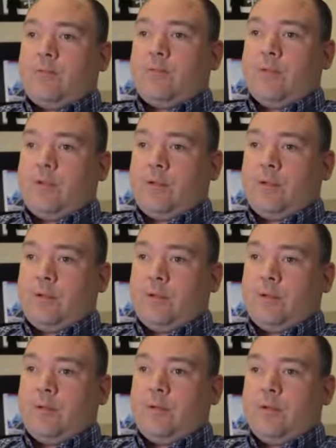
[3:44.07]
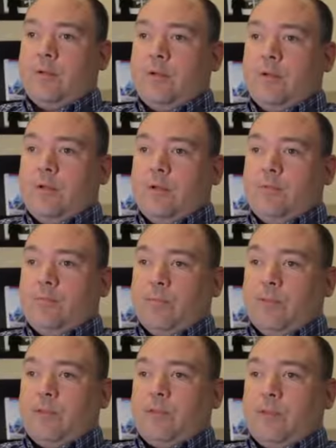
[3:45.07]
the money
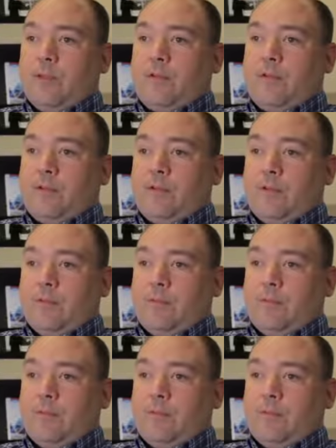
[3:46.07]
to get a taxi.